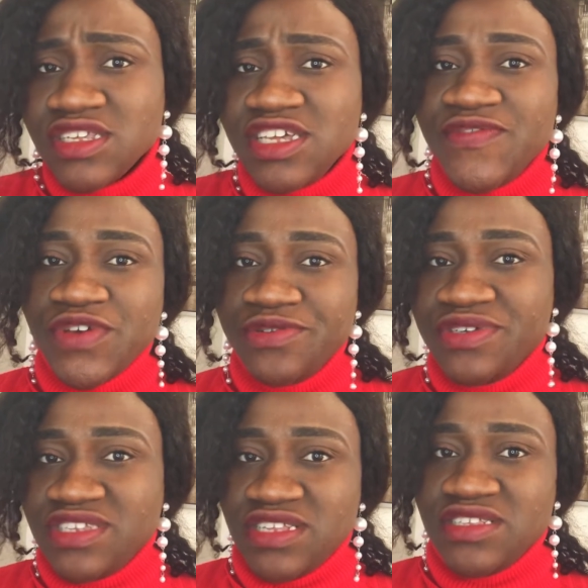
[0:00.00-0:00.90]
give your
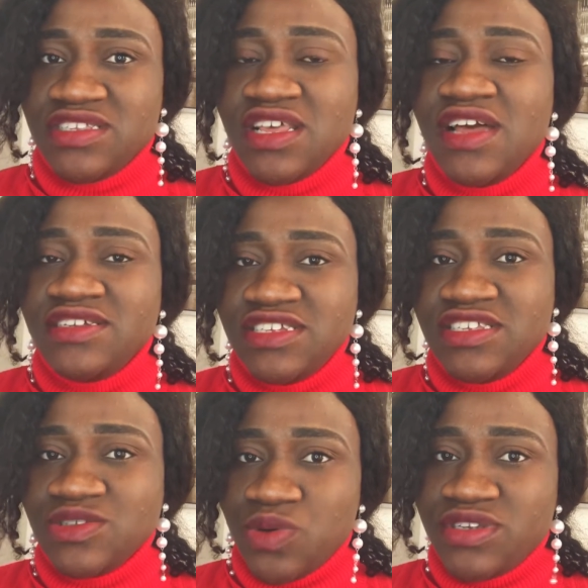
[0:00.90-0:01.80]
reasons this
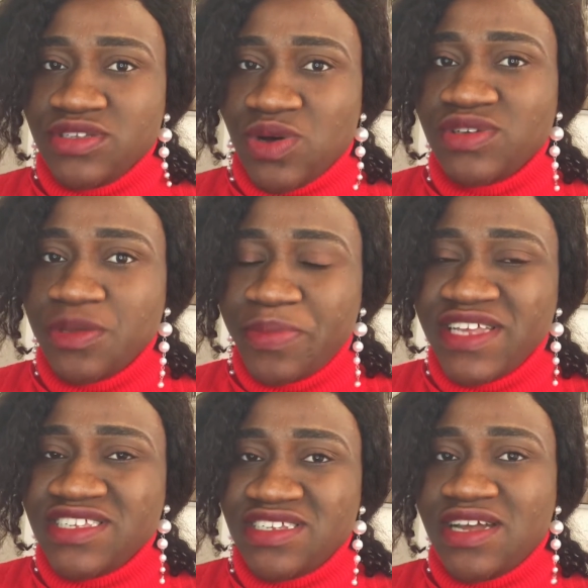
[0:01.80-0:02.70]
is what is called the
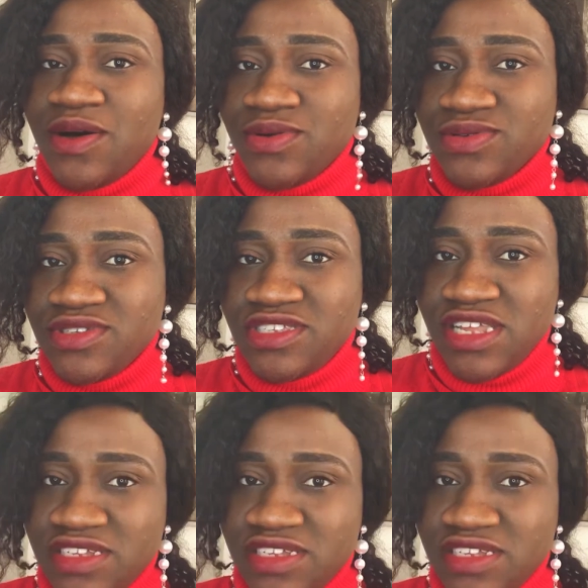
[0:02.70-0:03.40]
personal state